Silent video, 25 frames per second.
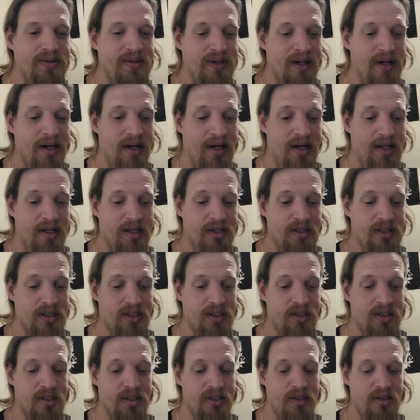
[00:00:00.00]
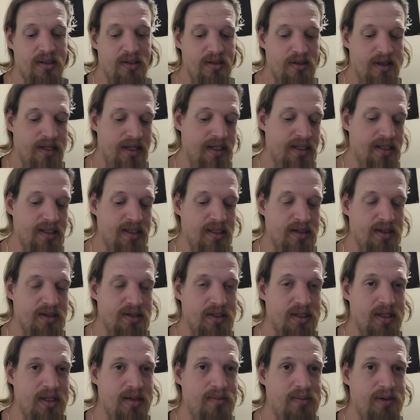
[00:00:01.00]
Uh, there's a like I said, there's
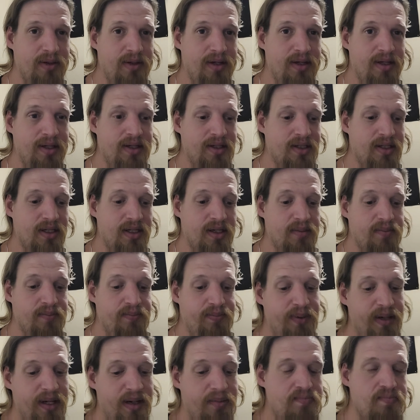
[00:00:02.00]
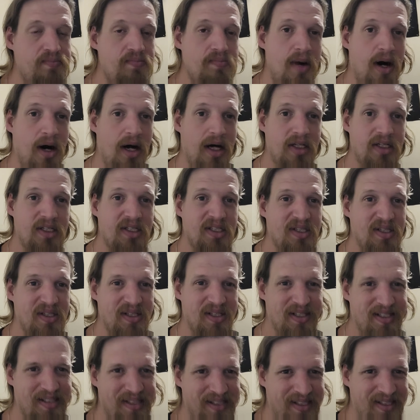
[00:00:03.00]
a lot of blood. There's a lot of big
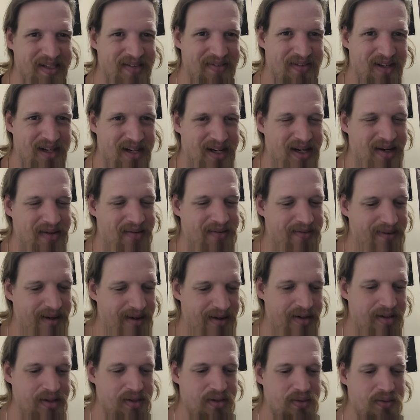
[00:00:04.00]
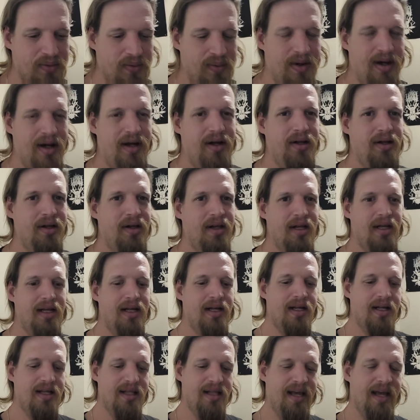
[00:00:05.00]
monsters and stuff that come out as well.
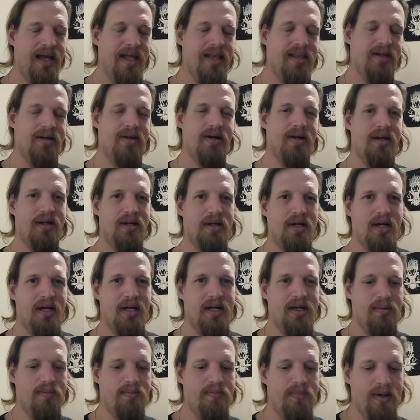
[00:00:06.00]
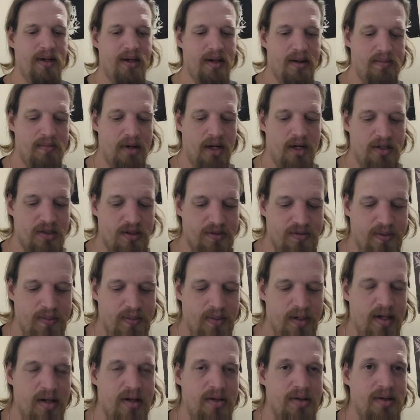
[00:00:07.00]
They had their iconic big monster from
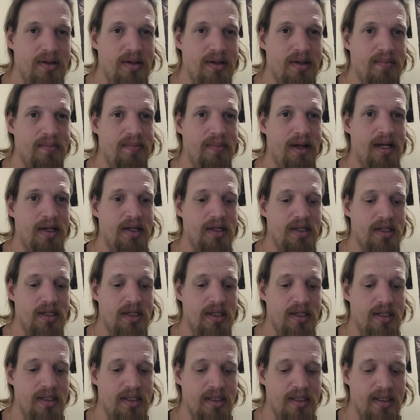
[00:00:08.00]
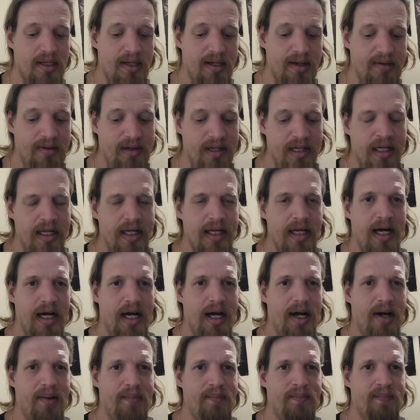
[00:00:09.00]
another dimension and stuff.
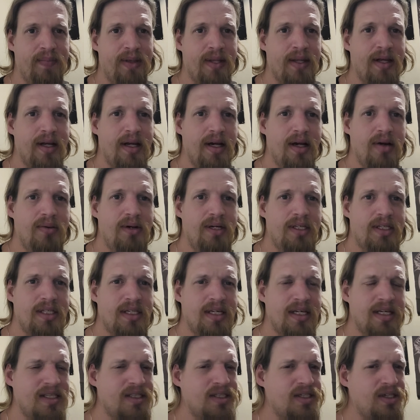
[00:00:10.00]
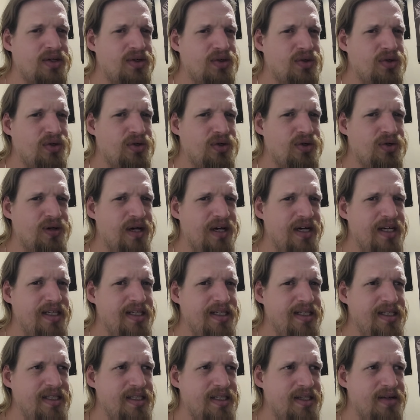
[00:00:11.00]
Um, it wasn't as
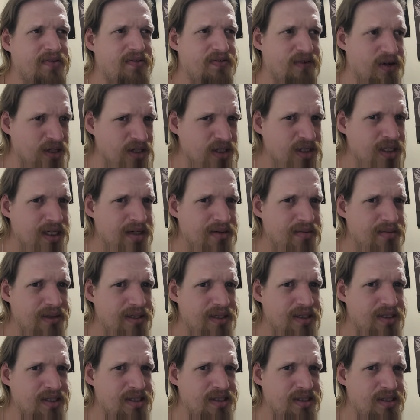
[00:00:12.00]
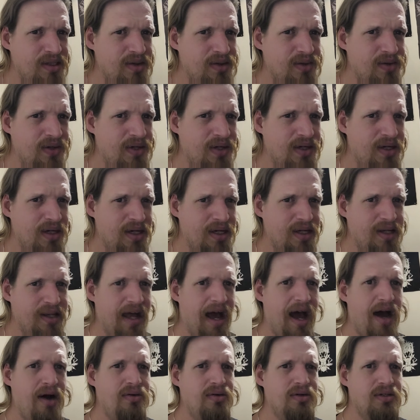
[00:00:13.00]
crazy as the first time I saw Gwar.
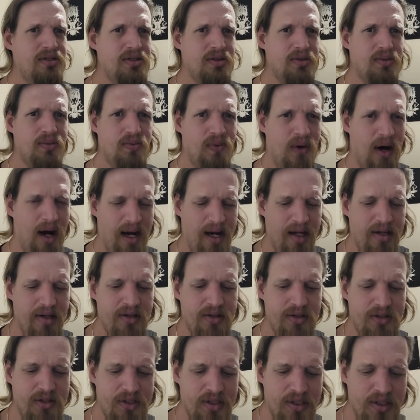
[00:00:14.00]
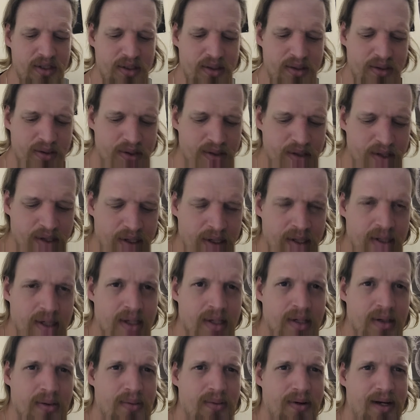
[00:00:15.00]
That was a wild show
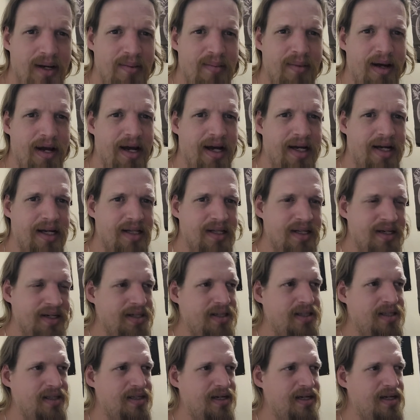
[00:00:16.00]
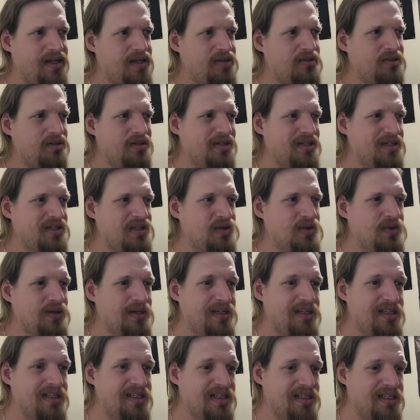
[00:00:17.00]
way back in like I think it was like
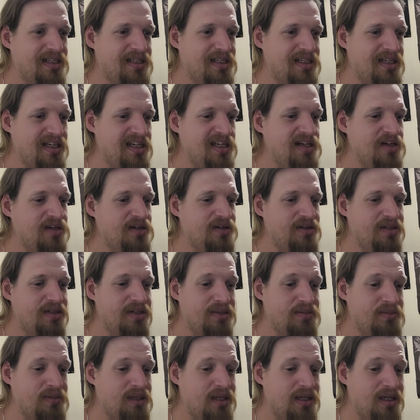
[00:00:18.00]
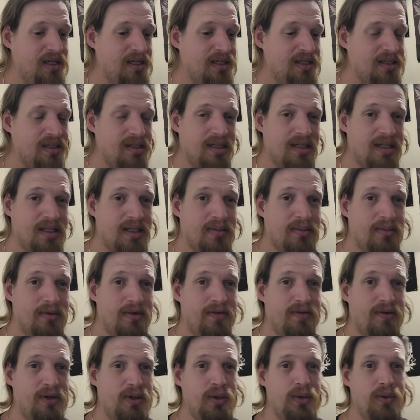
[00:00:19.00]
2016 or something. I saw them
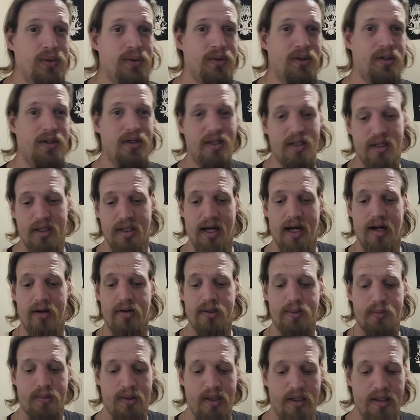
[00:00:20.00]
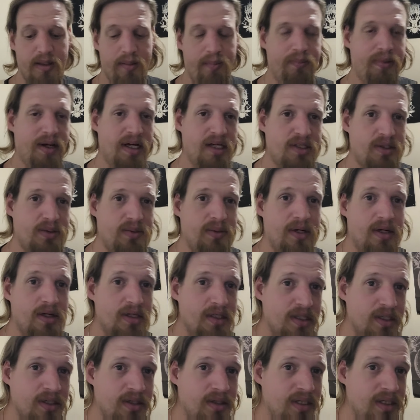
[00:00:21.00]
with Ghoul, and that was probably the best Gwar
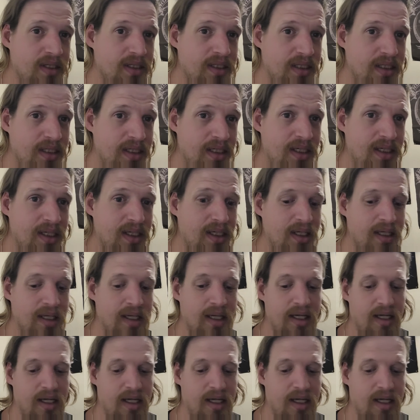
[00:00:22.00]
show I seen.